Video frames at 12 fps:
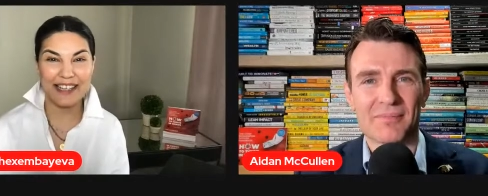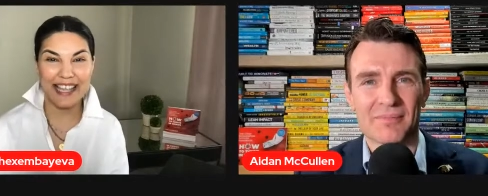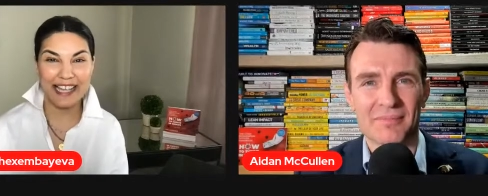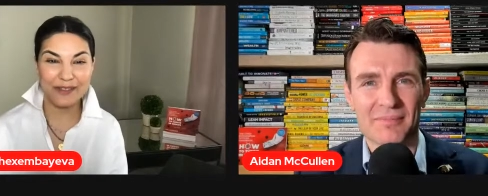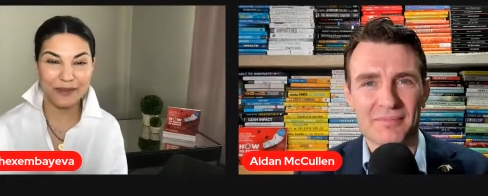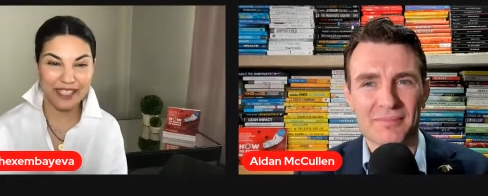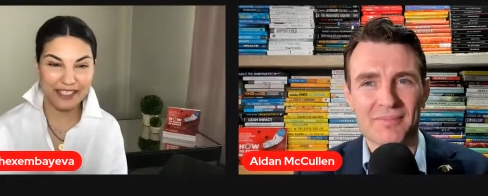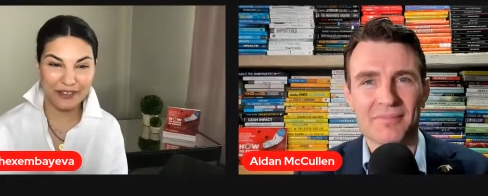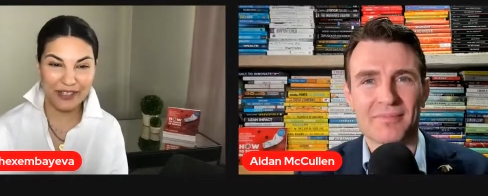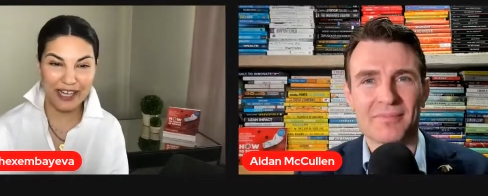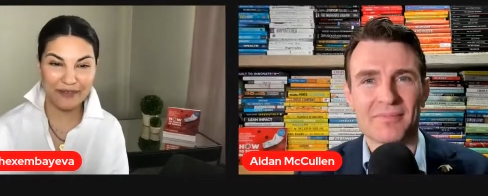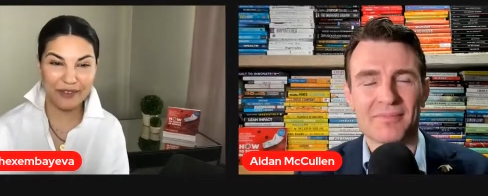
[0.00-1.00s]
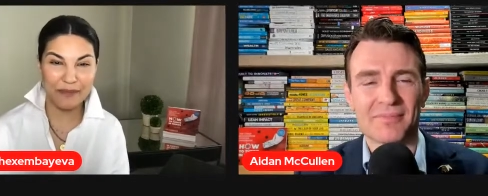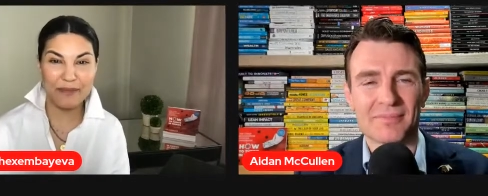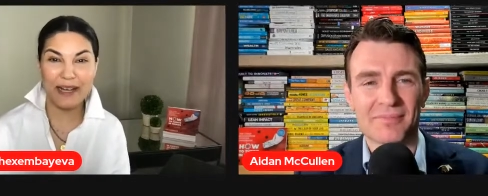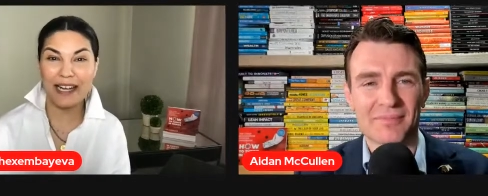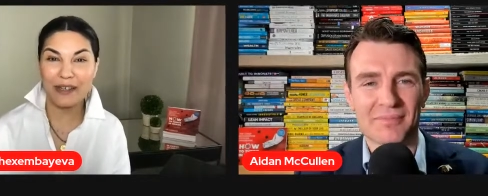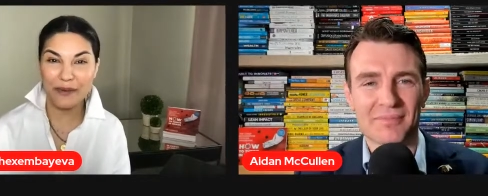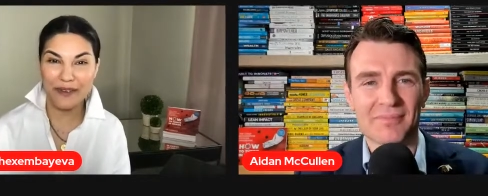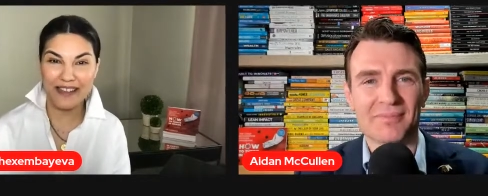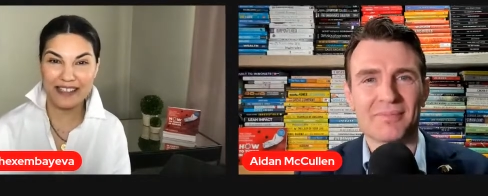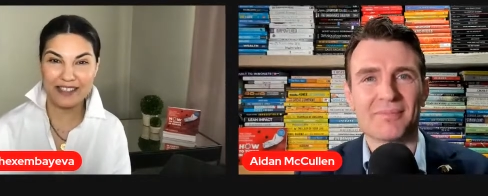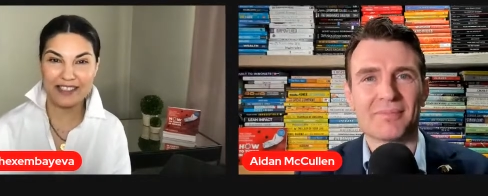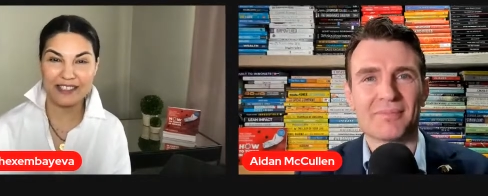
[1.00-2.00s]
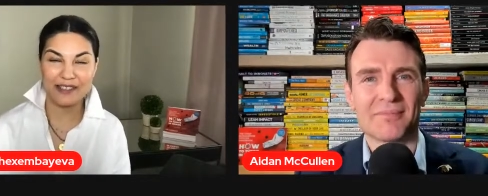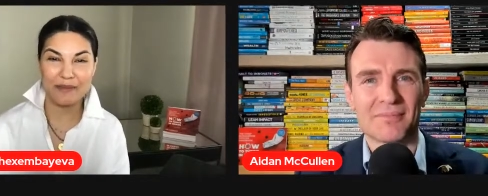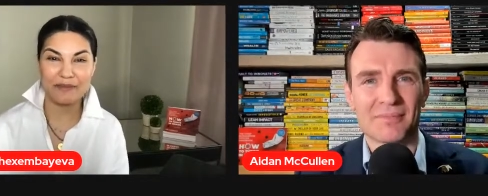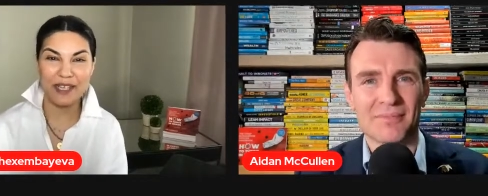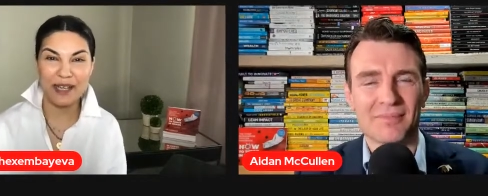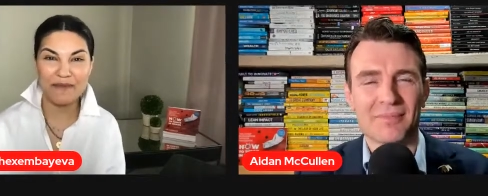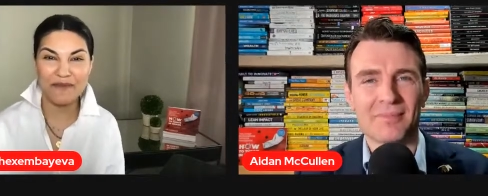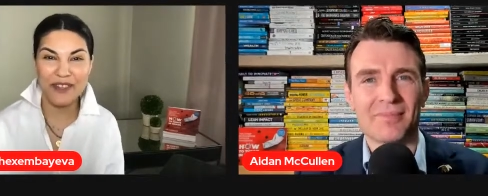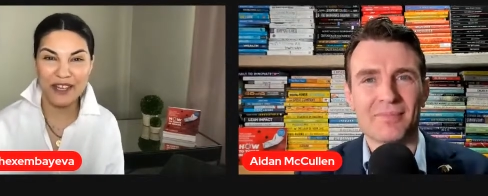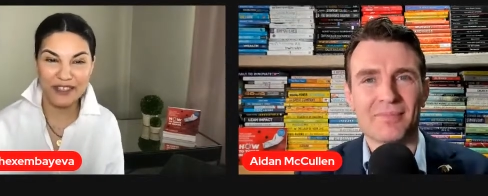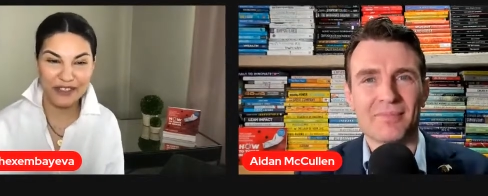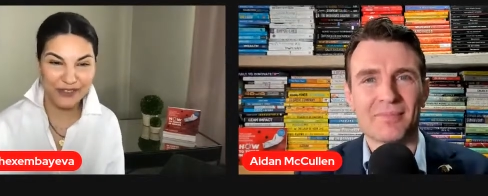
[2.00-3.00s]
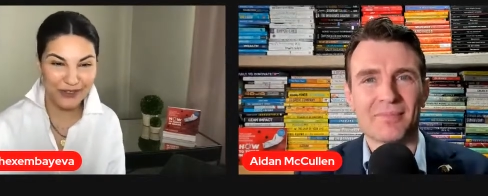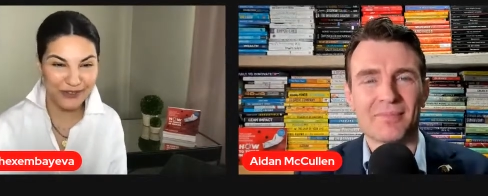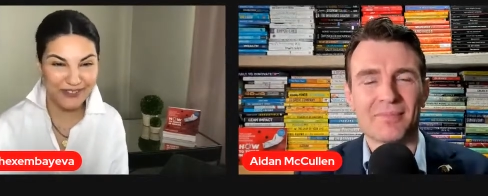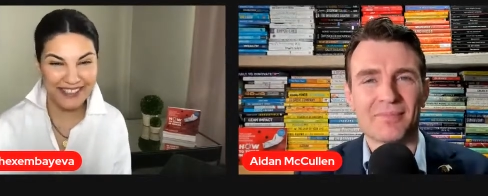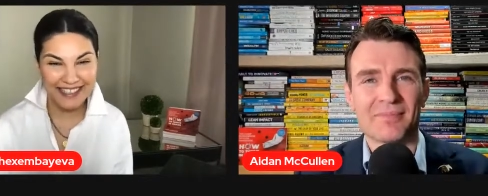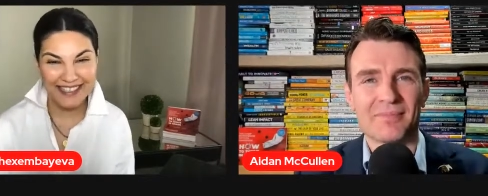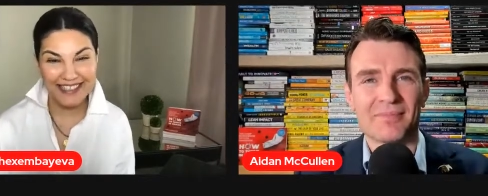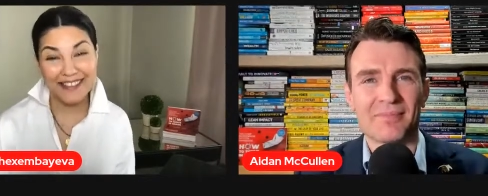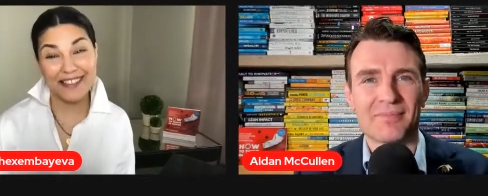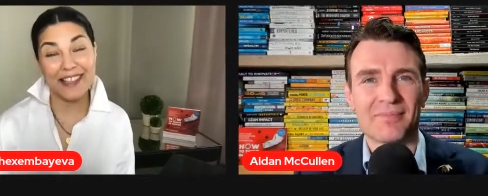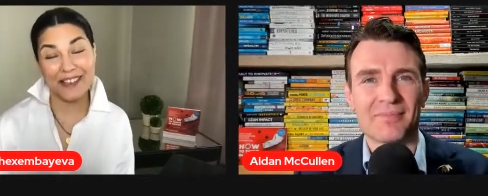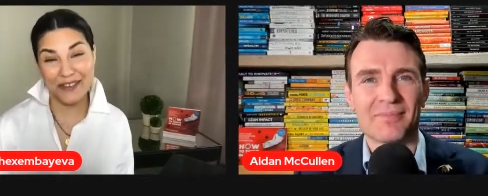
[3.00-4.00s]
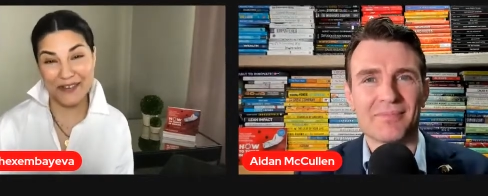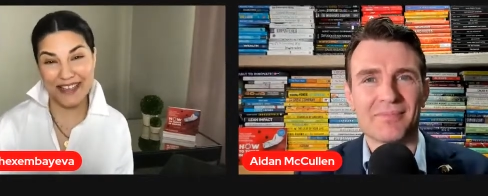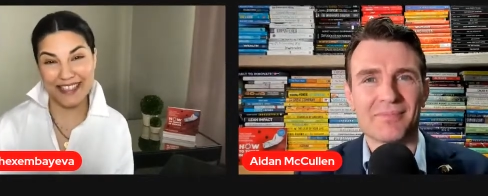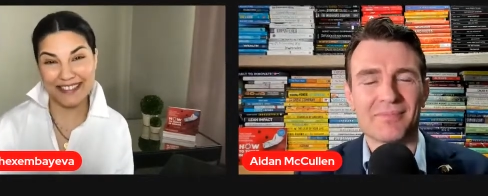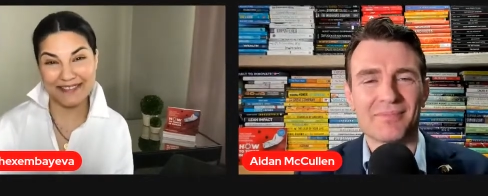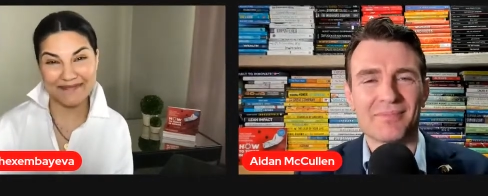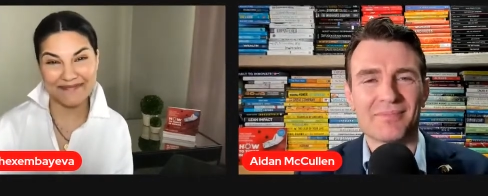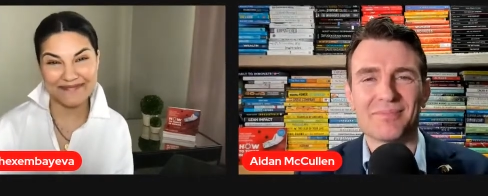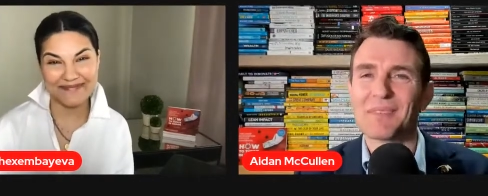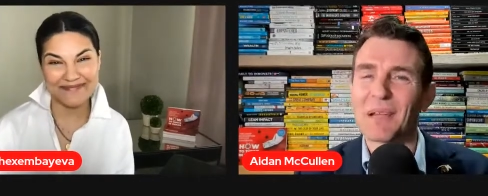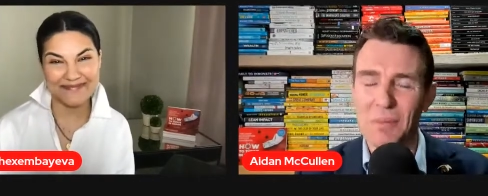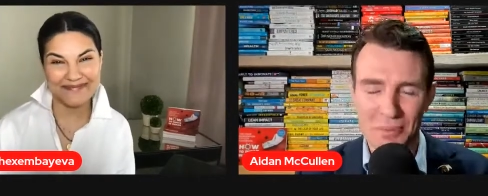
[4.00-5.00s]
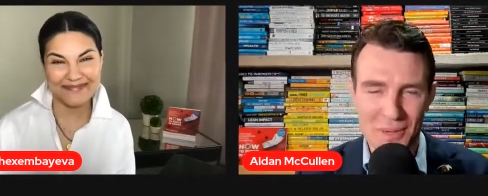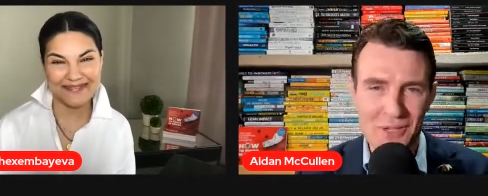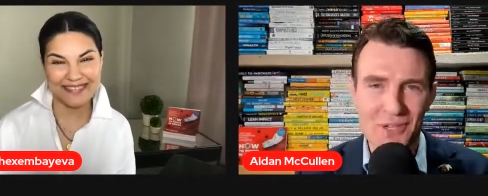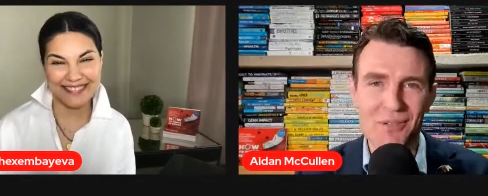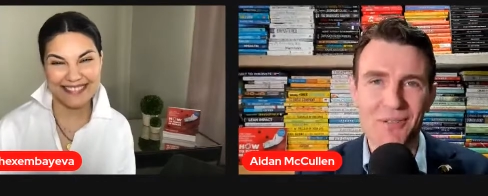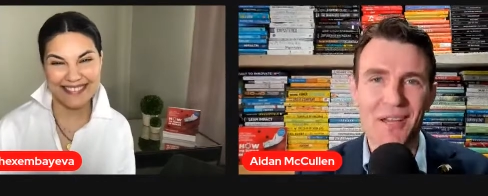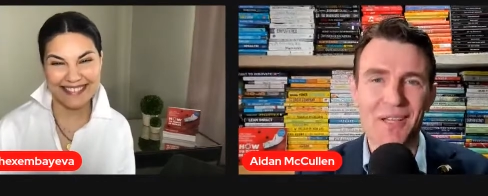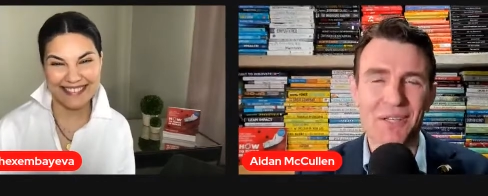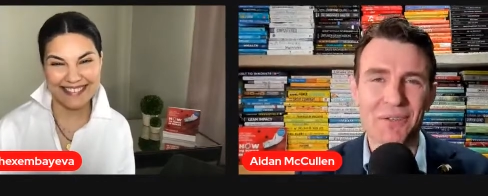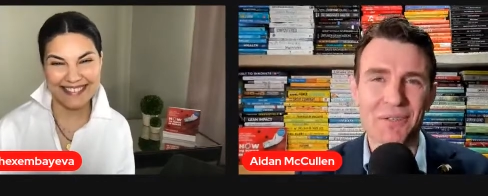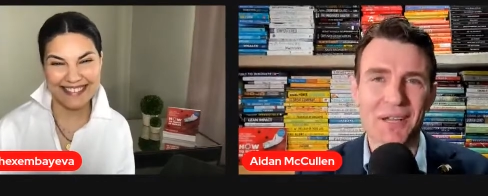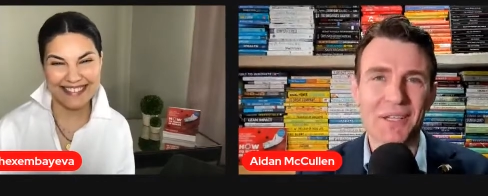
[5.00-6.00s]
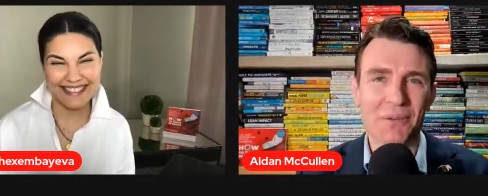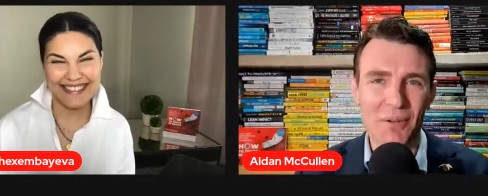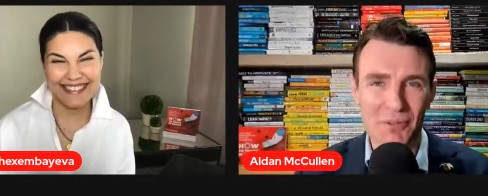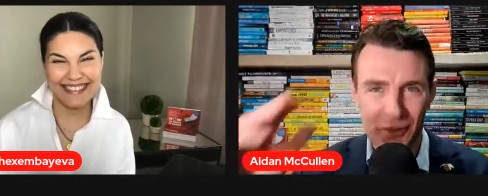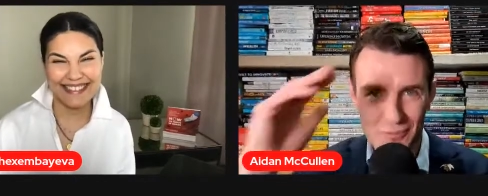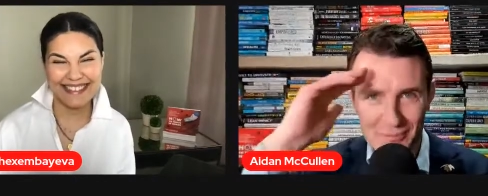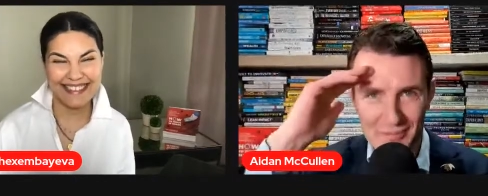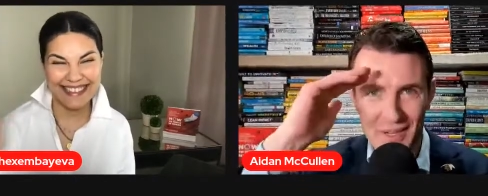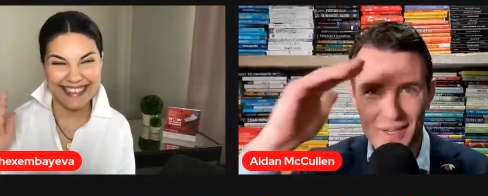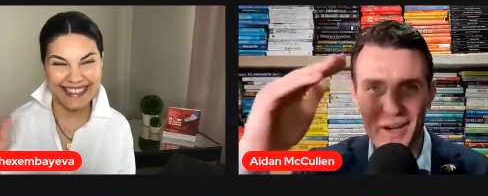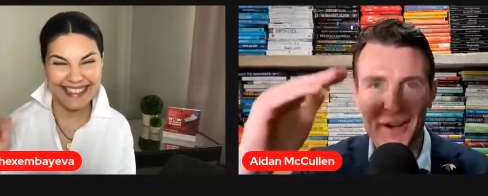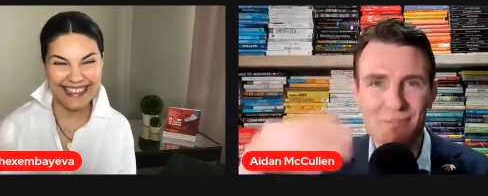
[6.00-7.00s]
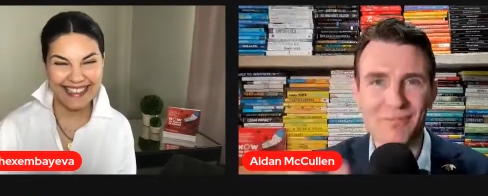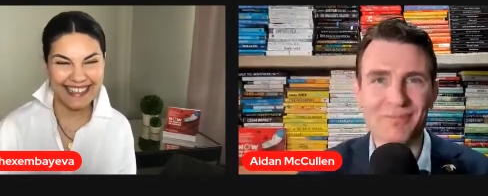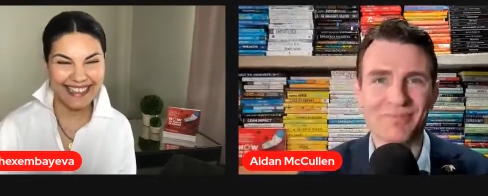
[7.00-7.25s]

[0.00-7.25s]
Speaker 1: Can't wait to have you back with us sometime very soon. Thank you, Aidan.
Speaker 2: A pleasure. Thank you. Thank you, everyone. Take care.